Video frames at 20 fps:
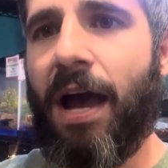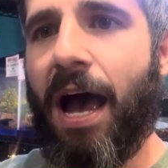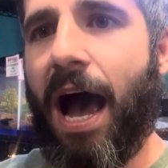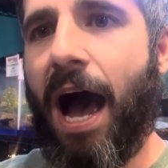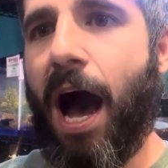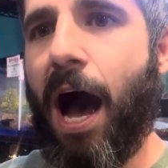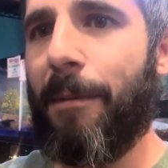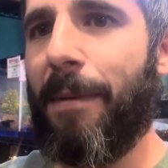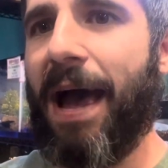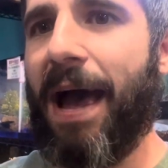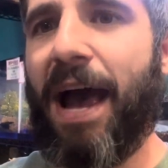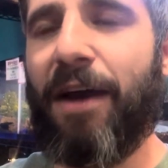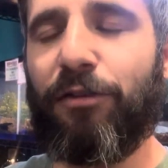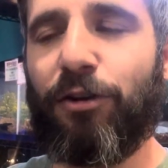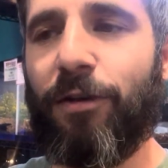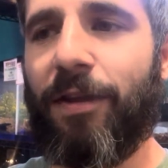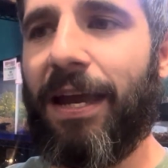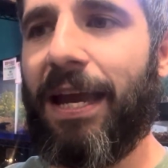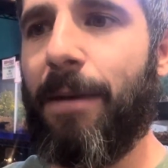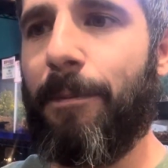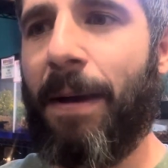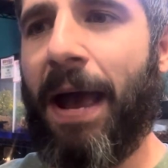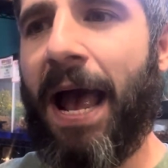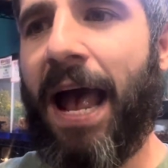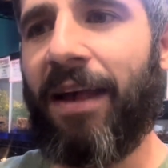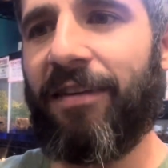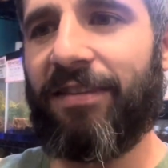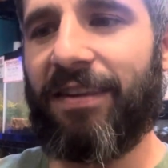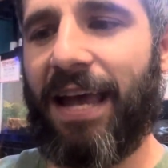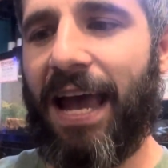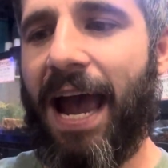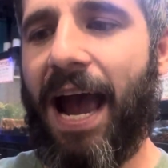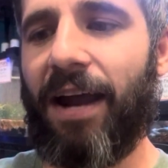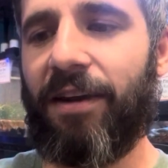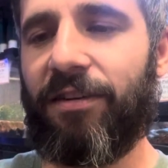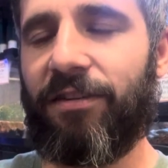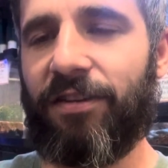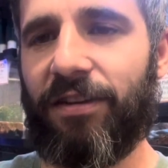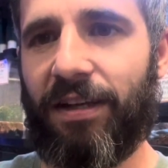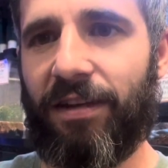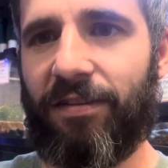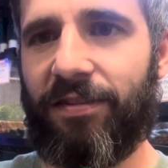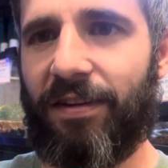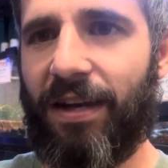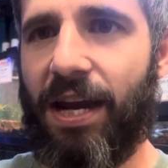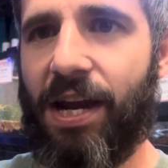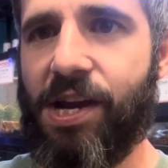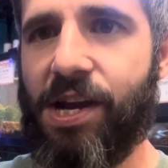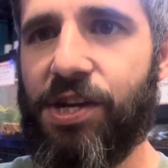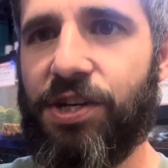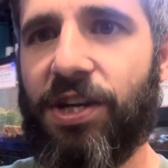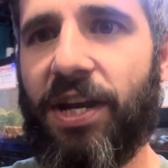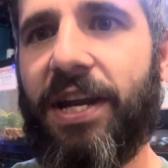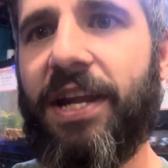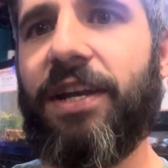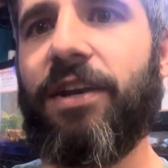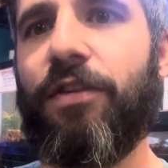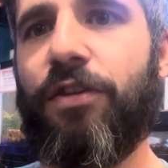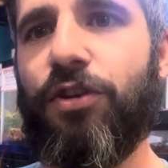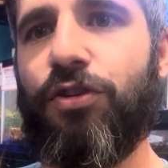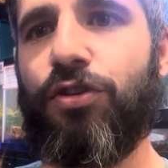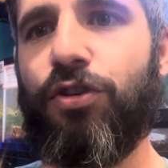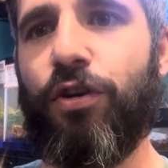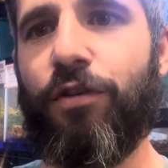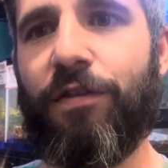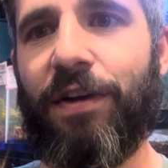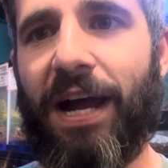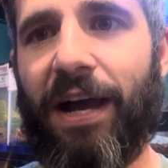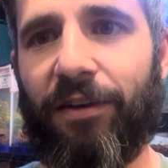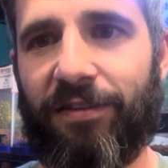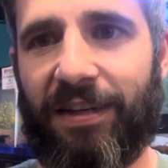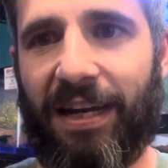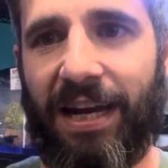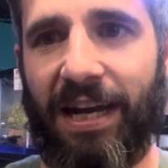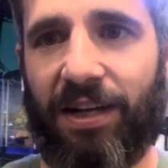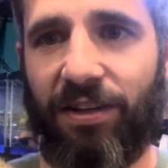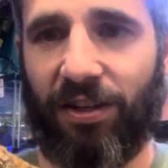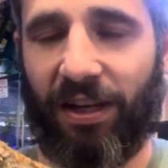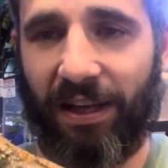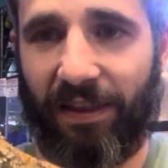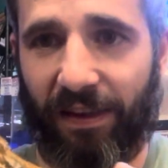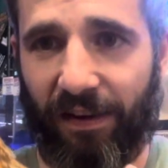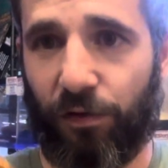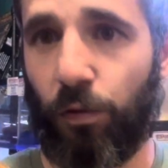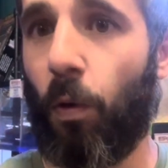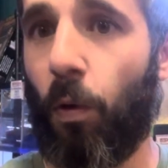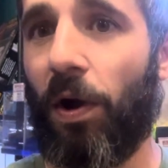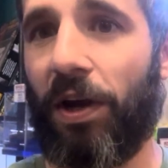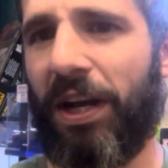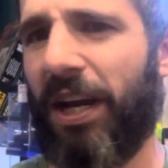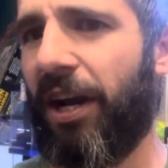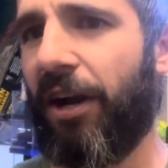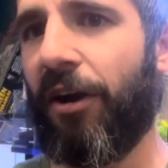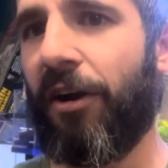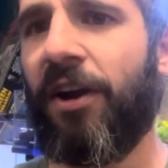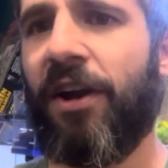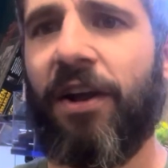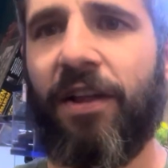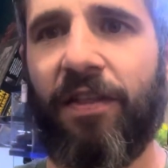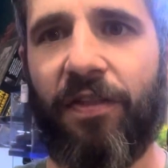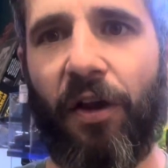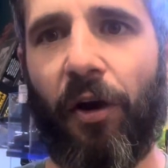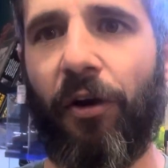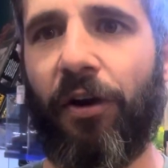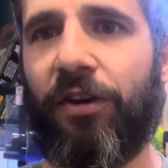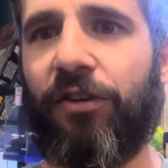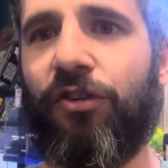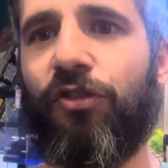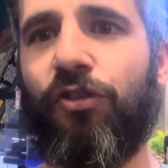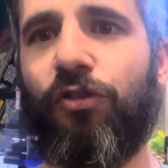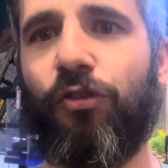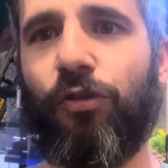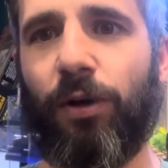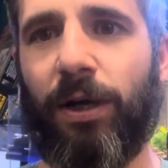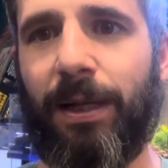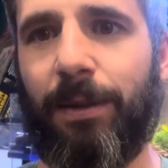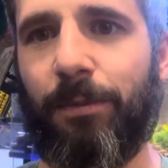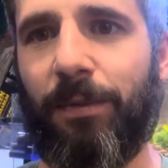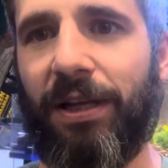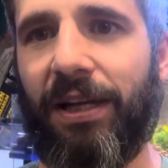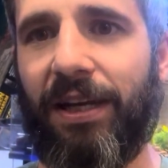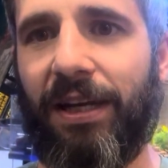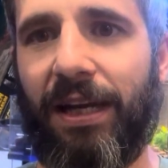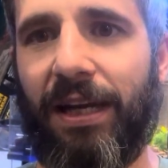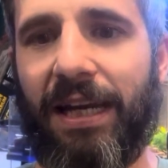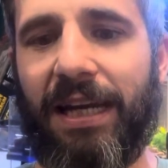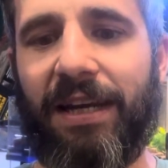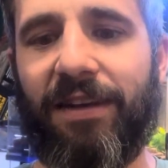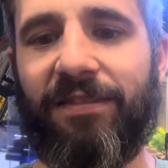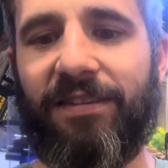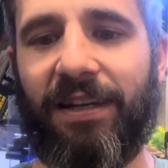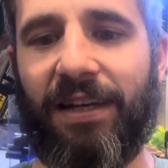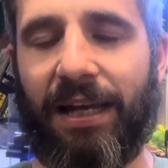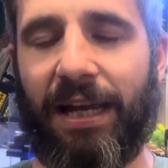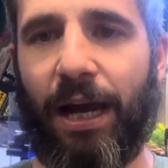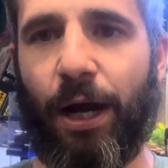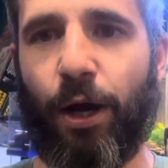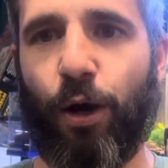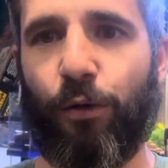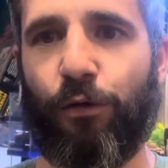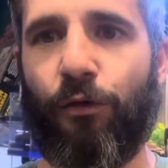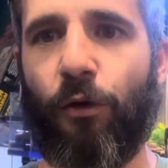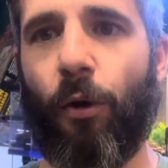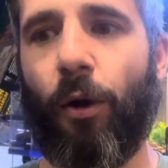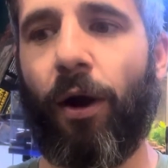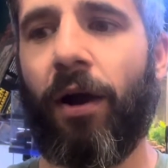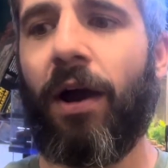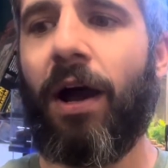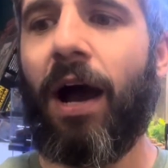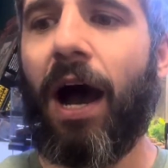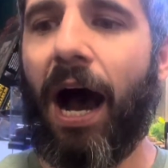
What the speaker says: After they get past the hatchling stage and into the juvenile stage, like this one here, they're extremely easy to care for.